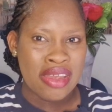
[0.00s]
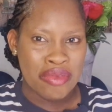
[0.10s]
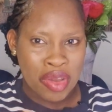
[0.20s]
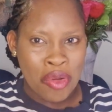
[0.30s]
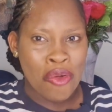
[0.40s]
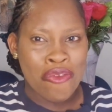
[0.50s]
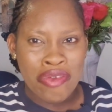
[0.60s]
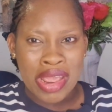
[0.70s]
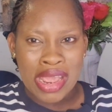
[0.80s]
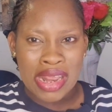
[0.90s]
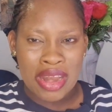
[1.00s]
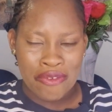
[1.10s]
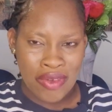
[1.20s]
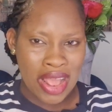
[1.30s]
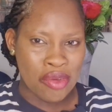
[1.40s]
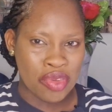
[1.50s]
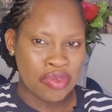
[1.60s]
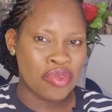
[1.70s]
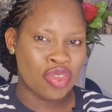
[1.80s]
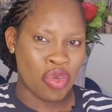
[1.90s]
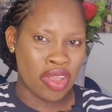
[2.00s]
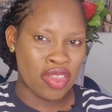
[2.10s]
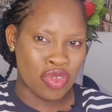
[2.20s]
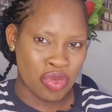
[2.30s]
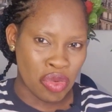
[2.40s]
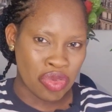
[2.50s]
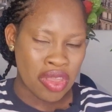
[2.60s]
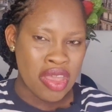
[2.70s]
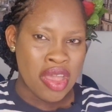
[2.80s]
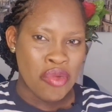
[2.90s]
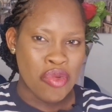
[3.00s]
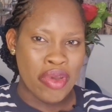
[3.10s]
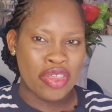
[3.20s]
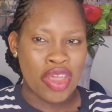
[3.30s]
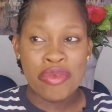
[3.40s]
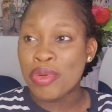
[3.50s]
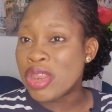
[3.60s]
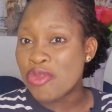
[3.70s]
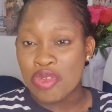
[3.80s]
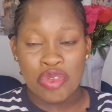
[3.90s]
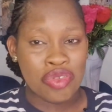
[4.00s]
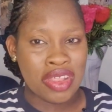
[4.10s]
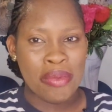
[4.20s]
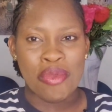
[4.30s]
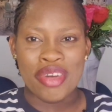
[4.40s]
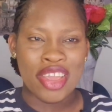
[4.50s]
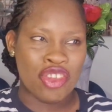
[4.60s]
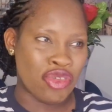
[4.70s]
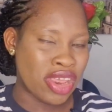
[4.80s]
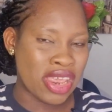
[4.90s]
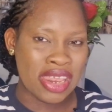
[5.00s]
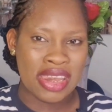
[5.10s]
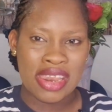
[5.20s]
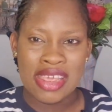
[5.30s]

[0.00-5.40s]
recovering. In fact, he was even talking to us. Everybody was just monitoring